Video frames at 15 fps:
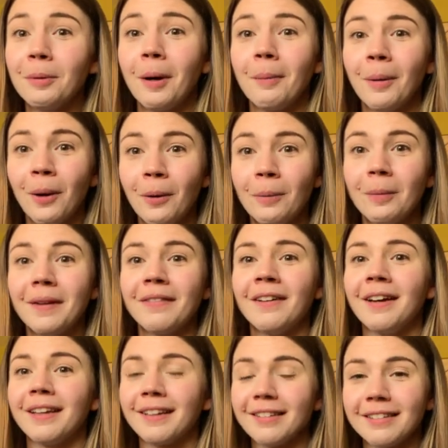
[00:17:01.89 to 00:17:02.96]
but I'm hoping that
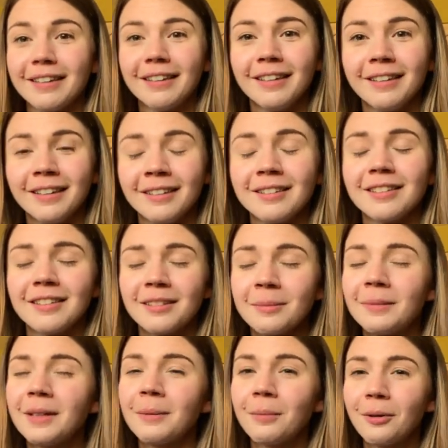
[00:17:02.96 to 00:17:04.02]
I can turn it into
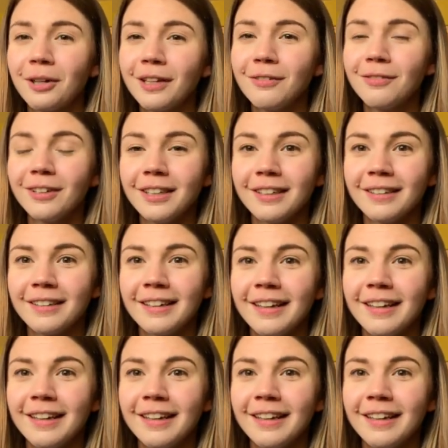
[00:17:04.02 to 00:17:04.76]
something pretty fun.